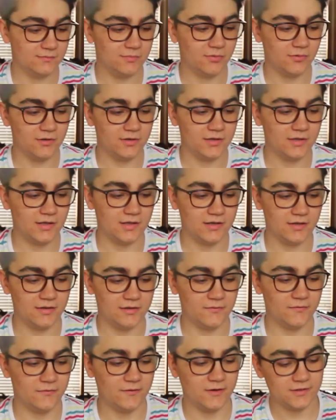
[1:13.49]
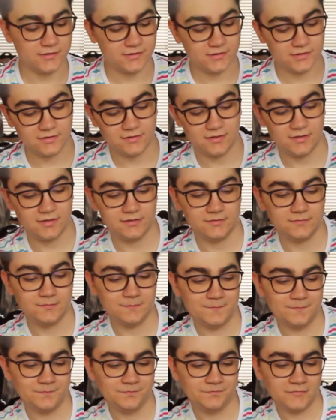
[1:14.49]
Poured it out of the faucet, and
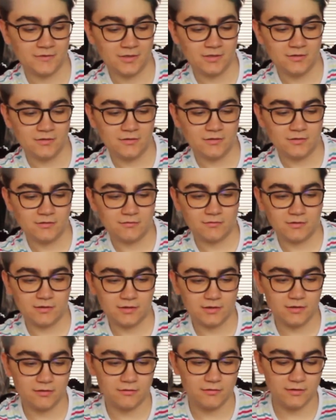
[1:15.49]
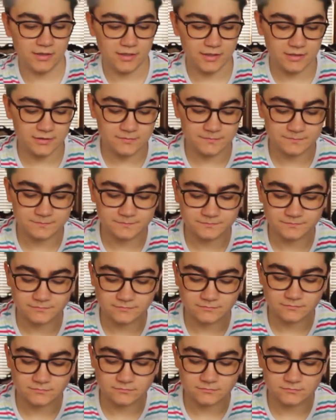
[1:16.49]
we're gonna go ahead
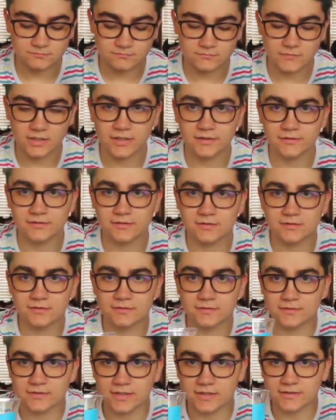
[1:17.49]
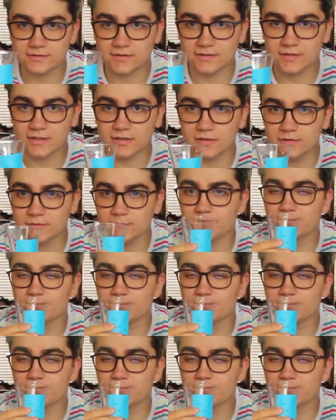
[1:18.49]
and test it out.